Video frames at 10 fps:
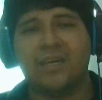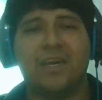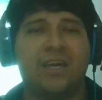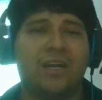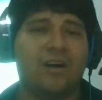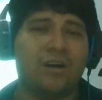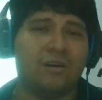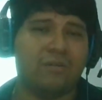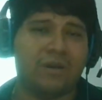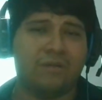and
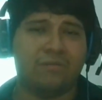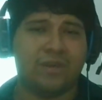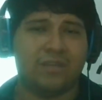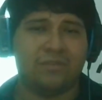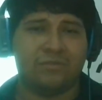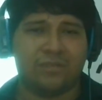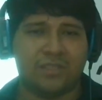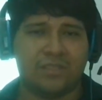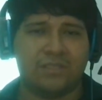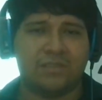how and when
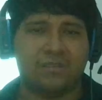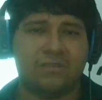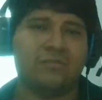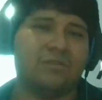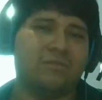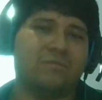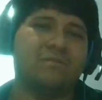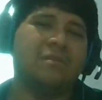using, you know,